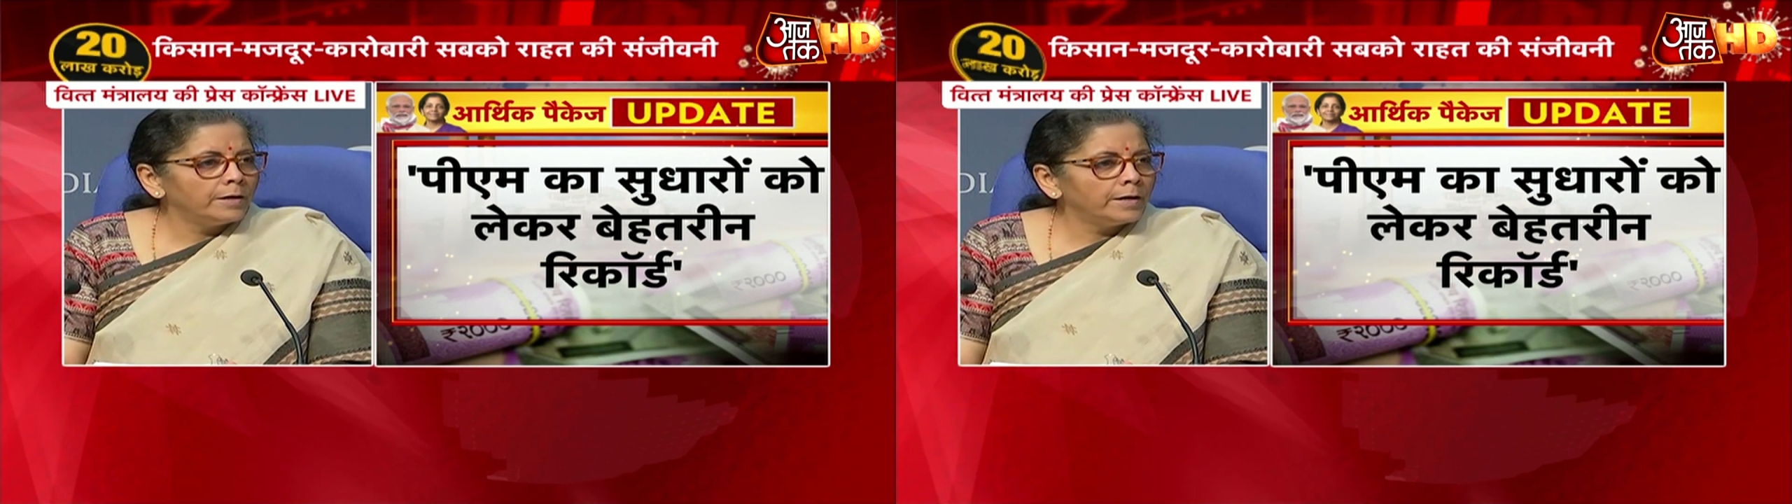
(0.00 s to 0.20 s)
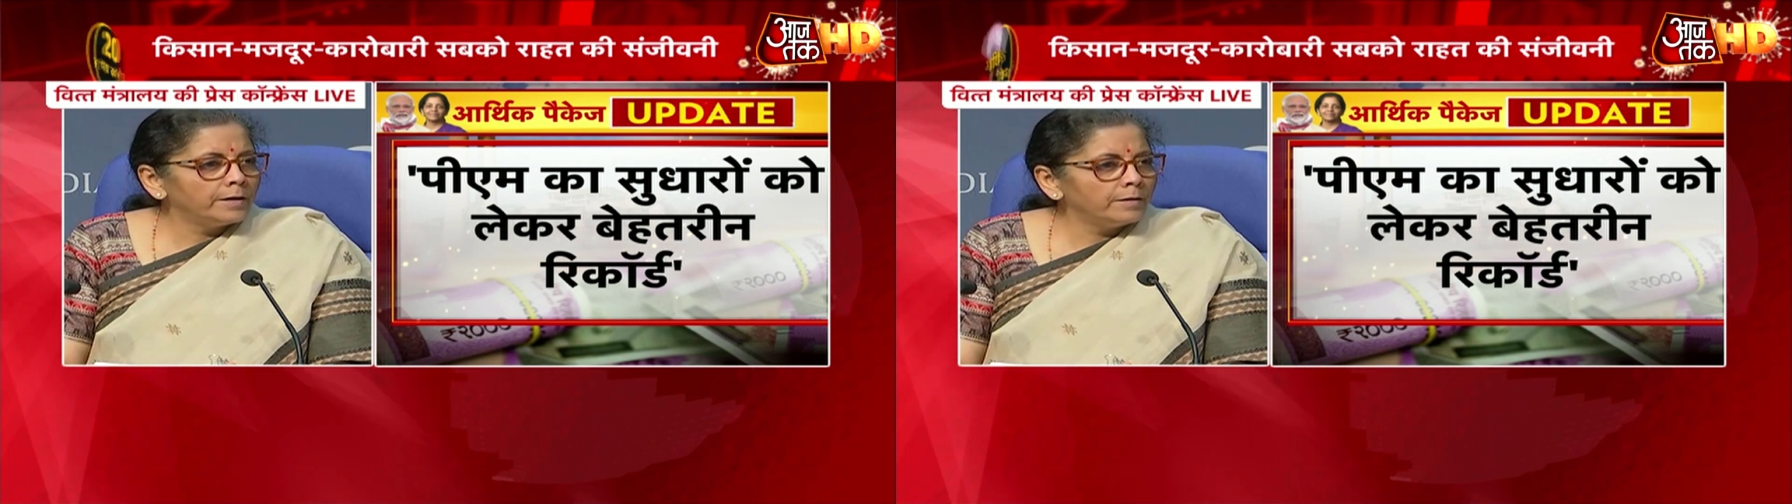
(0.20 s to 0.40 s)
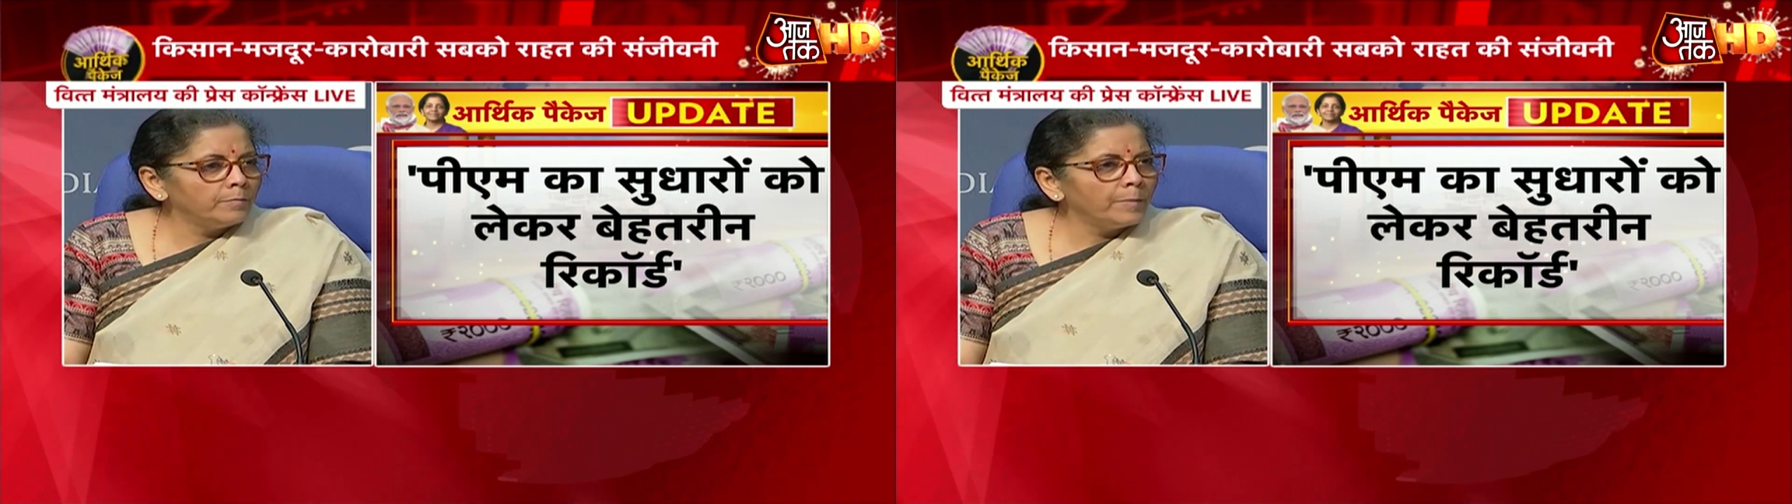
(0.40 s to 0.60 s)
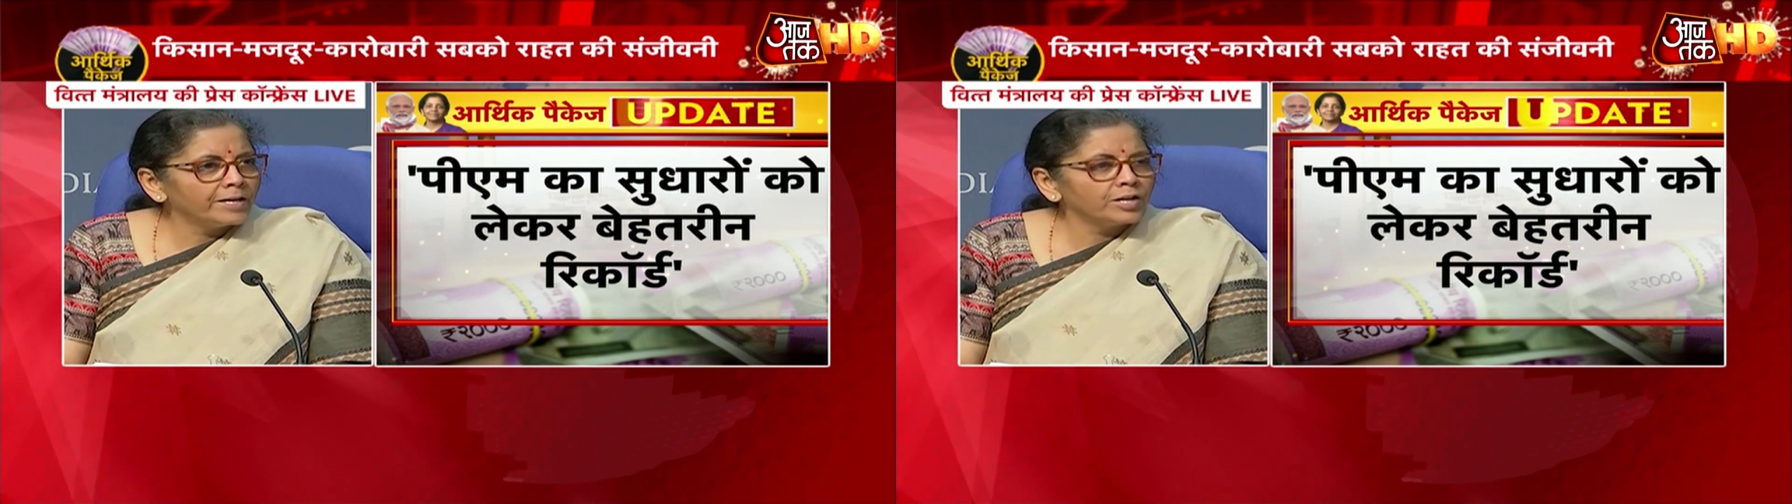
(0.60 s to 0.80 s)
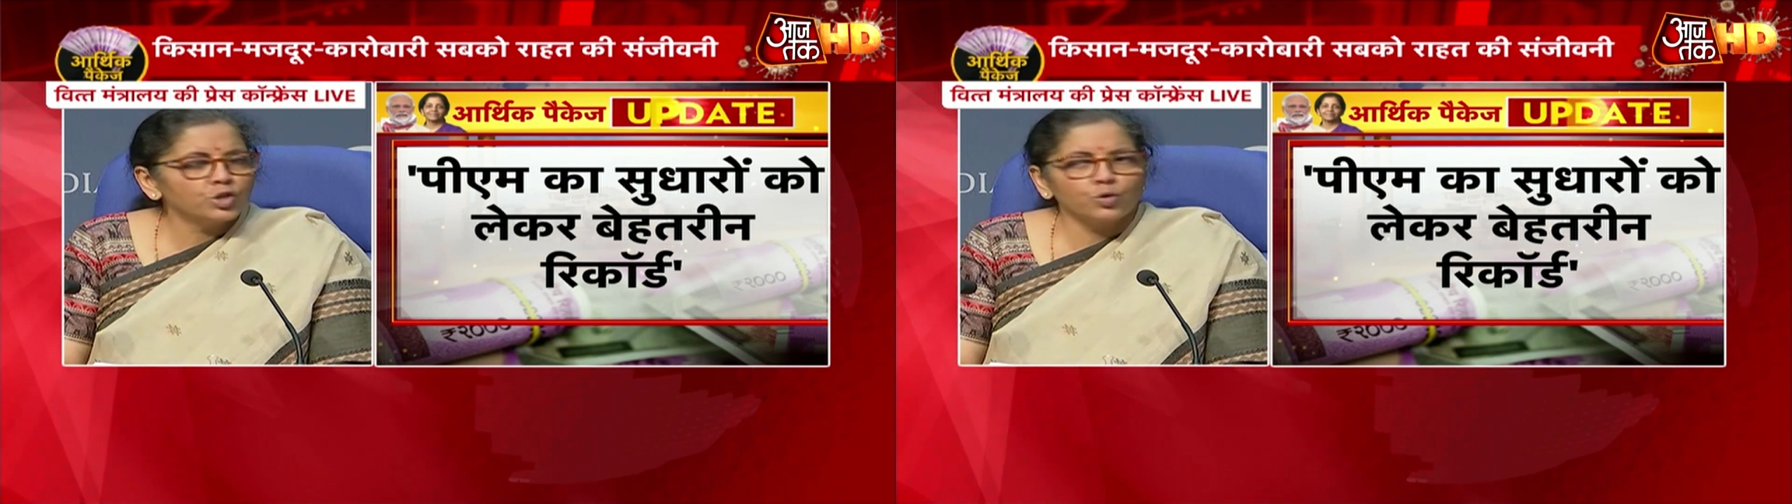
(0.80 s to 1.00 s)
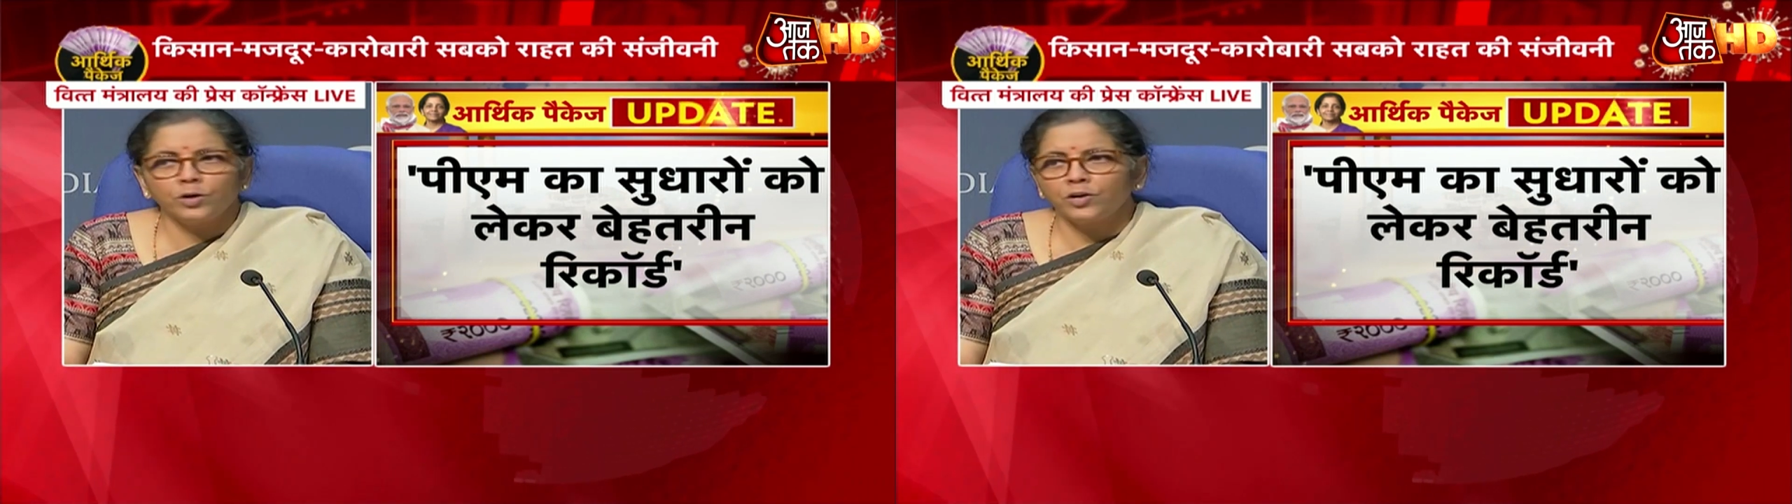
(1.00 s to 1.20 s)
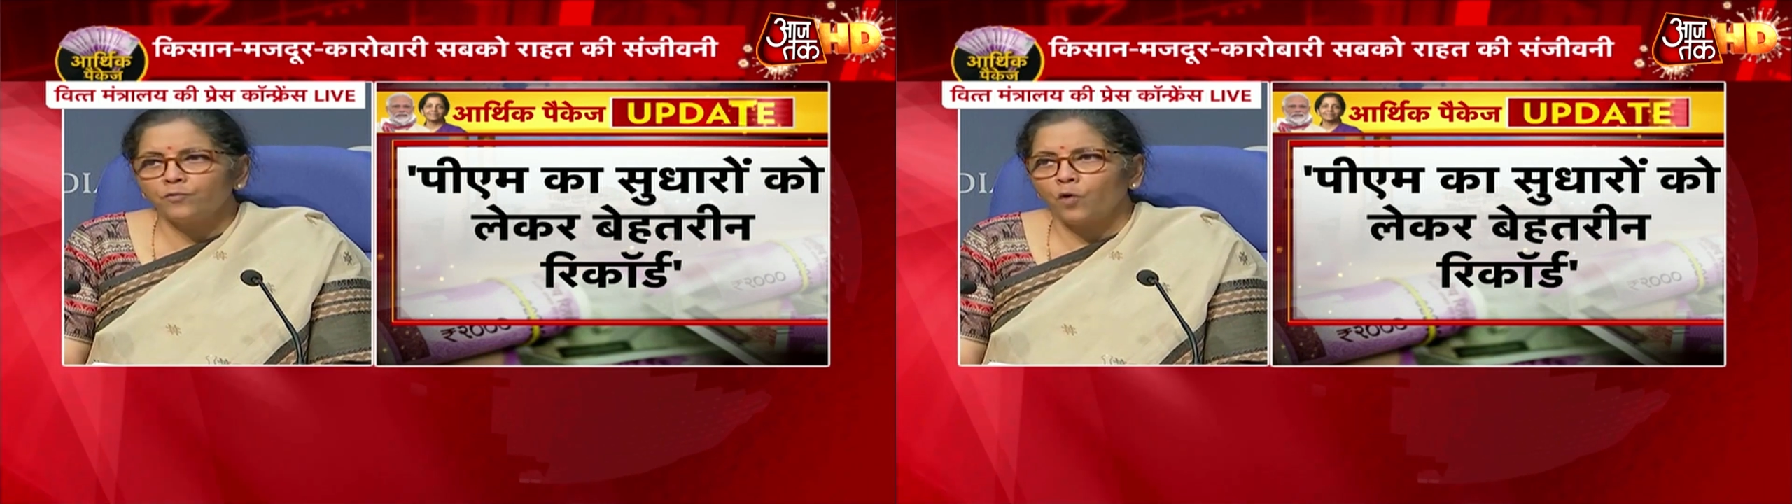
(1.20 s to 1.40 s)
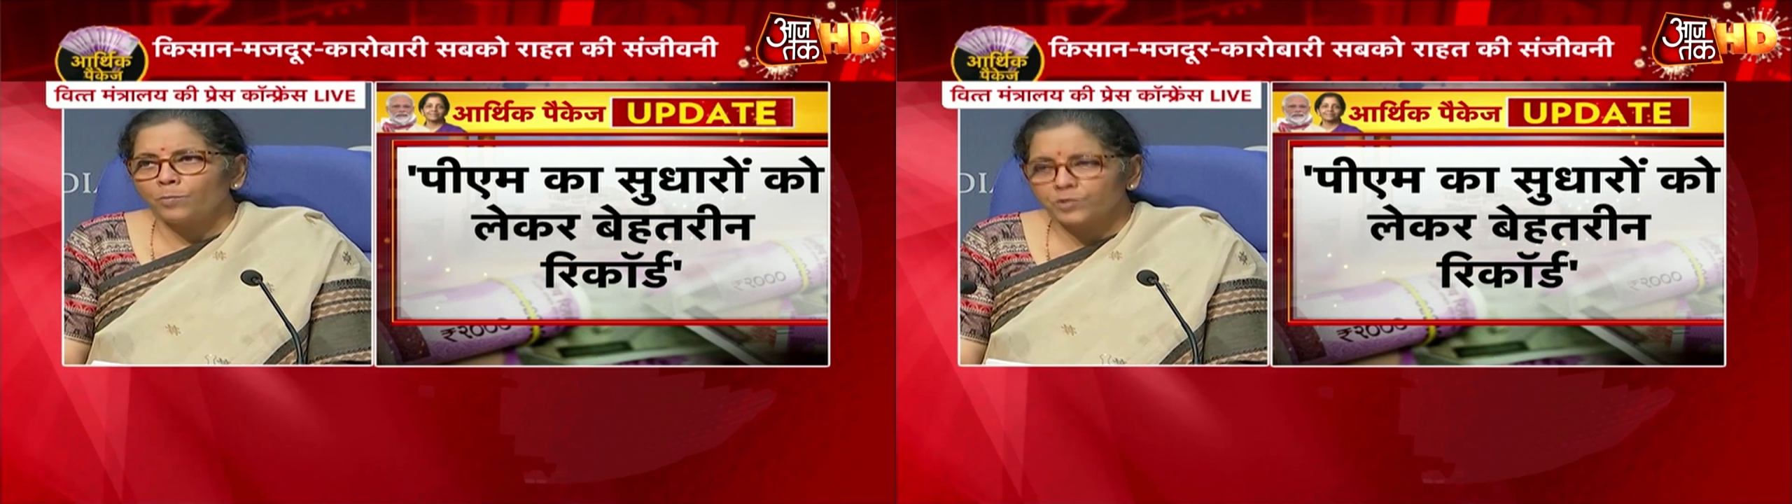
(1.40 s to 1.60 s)
in making sure
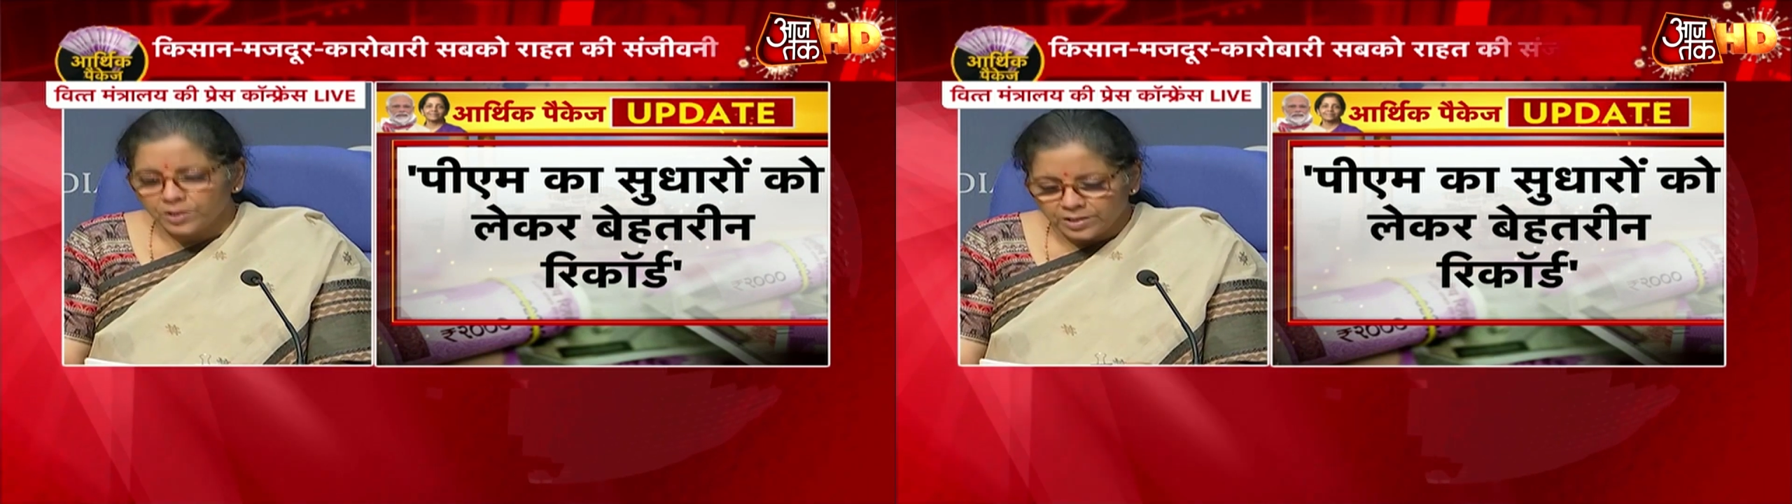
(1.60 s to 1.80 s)
reforms